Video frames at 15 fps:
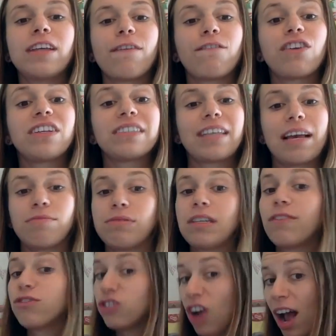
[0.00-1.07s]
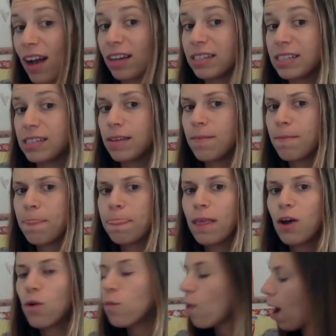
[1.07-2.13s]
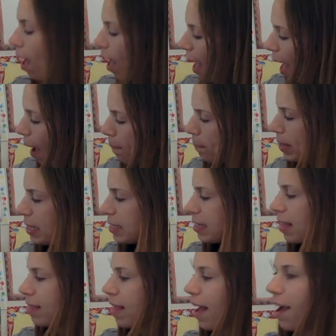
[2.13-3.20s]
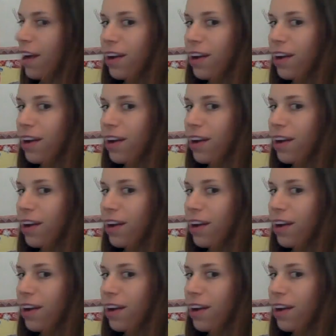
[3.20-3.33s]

different types of trucks. What happens in there?